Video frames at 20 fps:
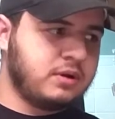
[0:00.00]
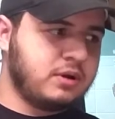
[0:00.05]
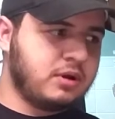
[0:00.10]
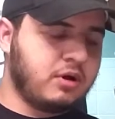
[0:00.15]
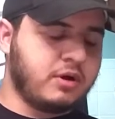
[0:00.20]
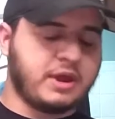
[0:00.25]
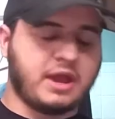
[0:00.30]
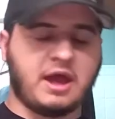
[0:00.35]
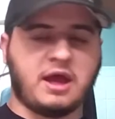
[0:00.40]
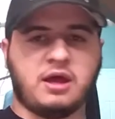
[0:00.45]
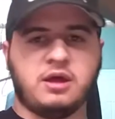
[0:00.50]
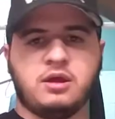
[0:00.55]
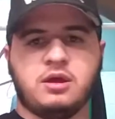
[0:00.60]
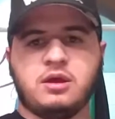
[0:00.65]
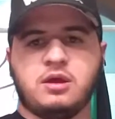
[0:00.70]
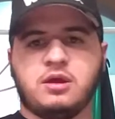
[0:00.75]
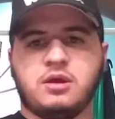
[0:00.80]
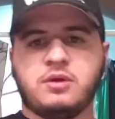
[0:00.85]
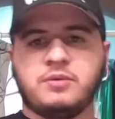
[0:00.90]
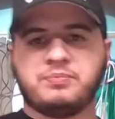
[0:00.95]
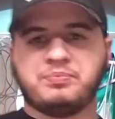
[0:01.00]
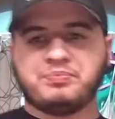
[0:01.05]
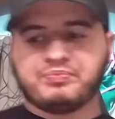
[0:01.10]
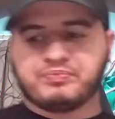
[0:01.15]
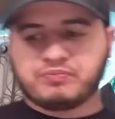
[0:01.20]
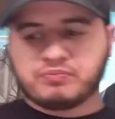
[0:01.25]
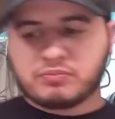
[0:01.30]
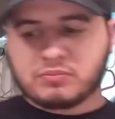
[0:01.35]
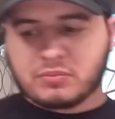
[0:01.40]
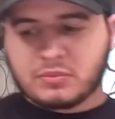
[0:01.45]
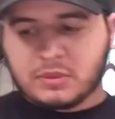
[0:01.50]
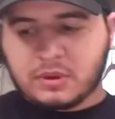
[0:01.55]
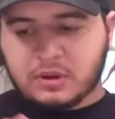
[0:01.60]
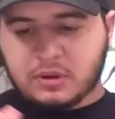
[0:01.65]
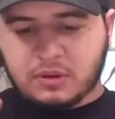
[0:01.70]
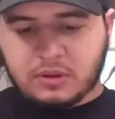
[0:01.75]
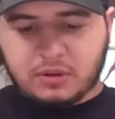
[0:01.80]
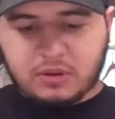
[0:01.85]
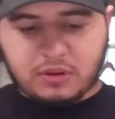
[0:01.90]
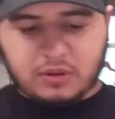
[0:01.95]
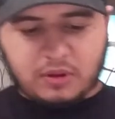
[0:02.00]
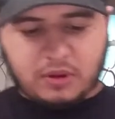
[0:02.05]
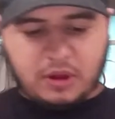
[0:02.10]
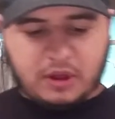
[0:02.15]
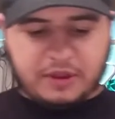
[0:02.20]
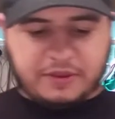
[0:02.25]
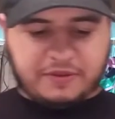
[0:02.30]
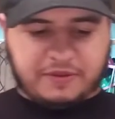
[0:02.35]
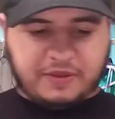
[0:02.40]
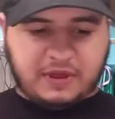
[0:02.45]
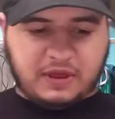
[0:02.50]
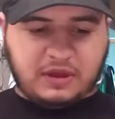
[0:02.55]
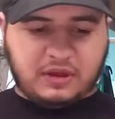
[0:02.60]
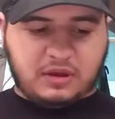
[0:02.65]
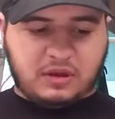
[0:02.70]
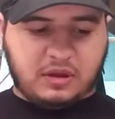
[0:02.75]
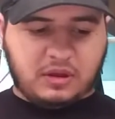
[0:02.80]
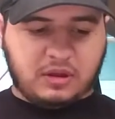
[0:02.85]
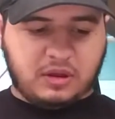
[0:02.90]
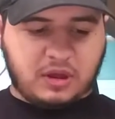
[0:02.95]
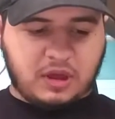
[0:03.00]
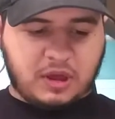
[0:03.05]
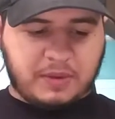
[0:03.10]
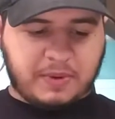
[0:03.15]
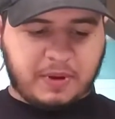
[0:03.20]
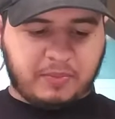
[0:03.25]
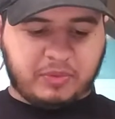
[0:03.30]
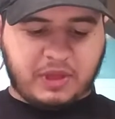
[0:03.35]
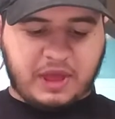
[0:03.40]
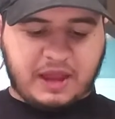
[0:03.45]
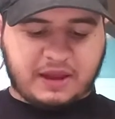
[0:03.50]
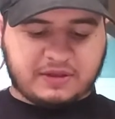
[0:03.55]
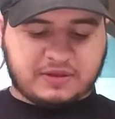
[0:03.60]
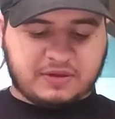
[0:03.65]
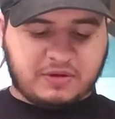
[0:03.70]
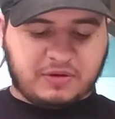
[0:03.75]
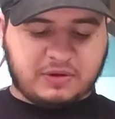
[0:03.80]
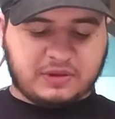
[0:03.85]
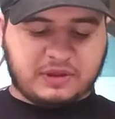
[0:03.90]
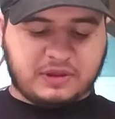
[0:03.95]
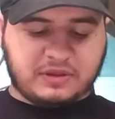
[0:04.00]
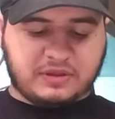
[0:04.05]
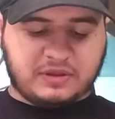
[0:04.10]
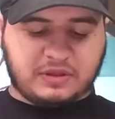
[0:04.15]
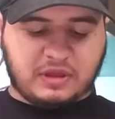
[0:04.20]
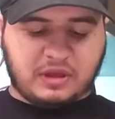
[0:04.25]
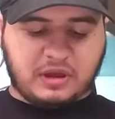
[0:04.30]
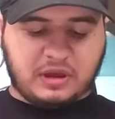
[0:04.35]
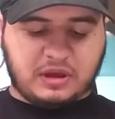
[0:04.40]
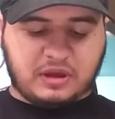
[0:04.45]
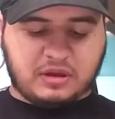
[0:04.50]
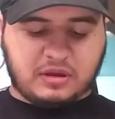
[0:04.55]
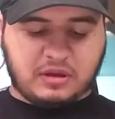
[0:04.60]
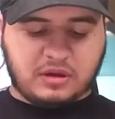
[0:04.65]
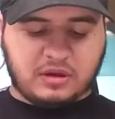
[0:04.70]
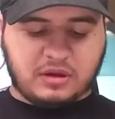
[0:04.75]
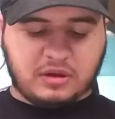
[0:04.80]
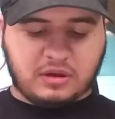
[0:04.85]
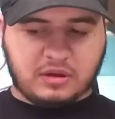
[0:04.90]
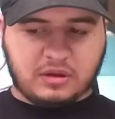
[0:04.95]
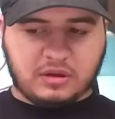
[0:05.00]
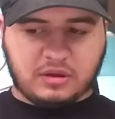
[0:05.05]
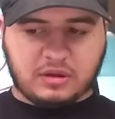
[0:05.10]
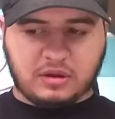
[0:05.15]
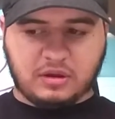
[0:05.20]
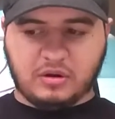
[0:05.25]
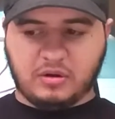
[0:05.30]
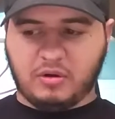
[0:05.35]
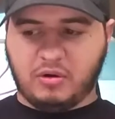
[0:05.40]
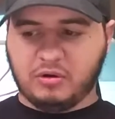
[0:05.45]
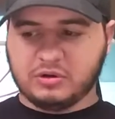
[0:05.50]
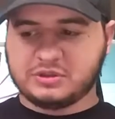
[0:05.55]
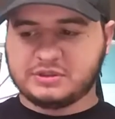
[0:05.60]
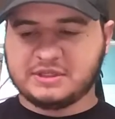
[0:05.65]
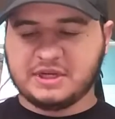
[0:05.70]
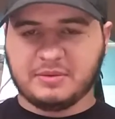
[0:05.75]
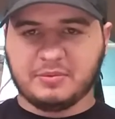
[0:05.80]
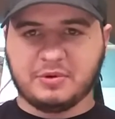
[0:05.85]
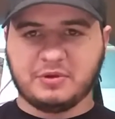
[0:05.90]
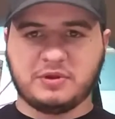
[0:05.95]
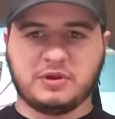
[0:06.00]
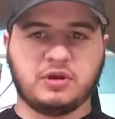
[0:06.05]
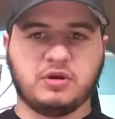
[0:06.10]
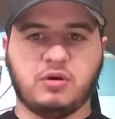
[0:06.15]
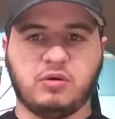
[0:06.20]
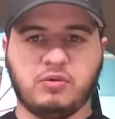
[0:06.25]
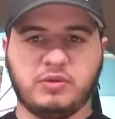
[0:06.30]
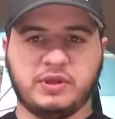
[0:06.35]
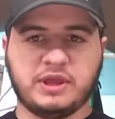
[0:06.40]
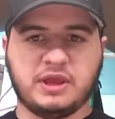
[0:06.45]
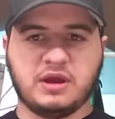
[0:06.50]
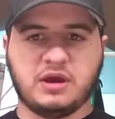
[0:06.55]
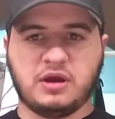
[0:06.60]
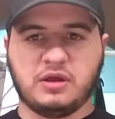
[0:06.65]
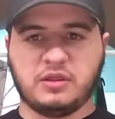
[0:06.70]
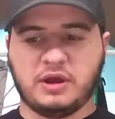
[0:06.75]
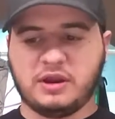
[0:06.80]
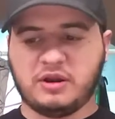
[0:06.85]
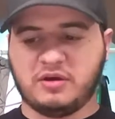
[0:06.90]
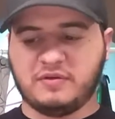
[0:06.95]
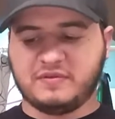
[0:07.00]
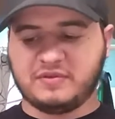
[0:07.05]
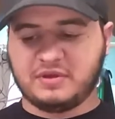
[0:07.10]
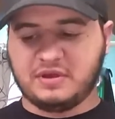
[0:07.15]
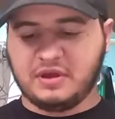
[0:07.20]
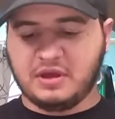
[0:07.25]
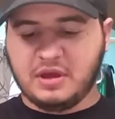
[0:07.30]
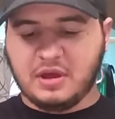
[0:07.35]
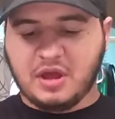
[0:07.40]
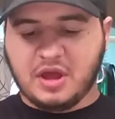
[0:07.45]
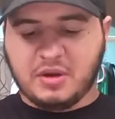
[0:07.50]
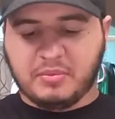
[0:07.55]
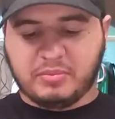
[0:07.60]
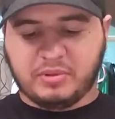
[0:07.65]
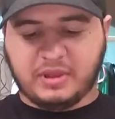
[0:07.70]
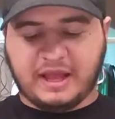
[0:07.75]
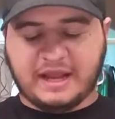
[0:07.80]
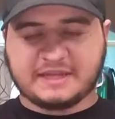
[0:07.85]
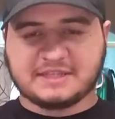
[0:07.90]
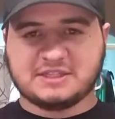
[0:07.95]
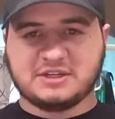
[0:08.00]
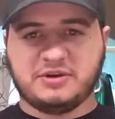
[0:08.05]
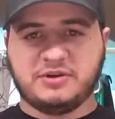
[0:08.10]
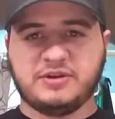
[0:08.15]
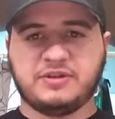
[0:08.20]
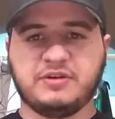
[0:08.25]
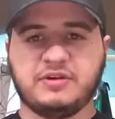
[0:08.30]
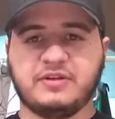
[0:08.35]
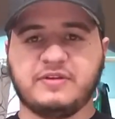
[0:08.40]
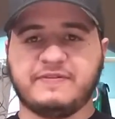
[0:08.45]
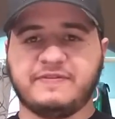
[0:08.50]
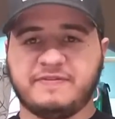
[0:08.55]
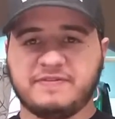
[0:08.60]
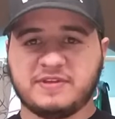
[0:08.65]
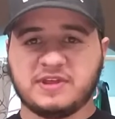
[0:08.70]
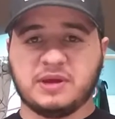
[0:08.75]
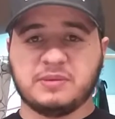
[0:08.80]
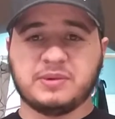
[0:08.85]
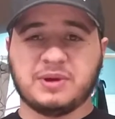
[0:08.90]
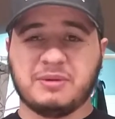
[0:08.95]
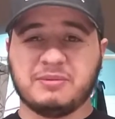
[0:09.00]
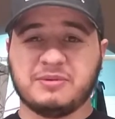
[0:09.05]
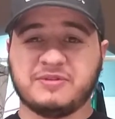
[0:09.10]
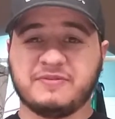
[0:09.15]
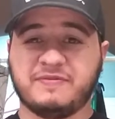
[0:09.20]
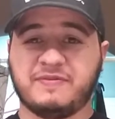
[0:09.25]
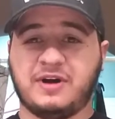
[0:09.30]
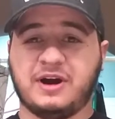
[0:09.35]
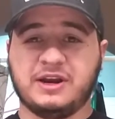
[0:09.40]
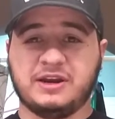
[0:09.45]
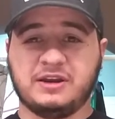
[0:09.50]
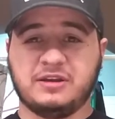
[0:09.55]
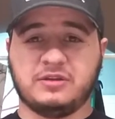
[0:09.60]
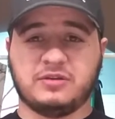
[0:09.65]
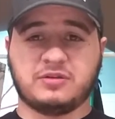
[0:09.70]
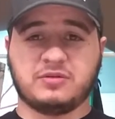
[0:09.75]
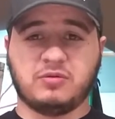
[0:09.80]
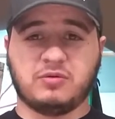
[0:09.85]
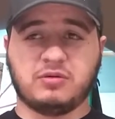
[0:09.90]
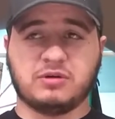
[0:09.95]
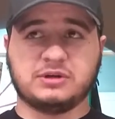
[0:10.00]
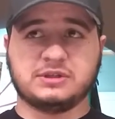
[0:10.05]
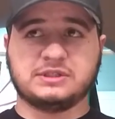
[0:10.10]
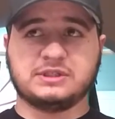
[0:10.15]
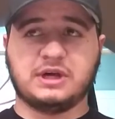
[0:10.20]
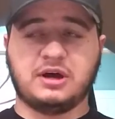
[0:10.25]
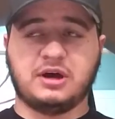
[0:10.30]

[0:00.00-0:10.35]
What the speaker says: yeah. The thing about Black Series is, like, Ultrasabers you can only get online, obviously. Black Series you can sometimes find in stores.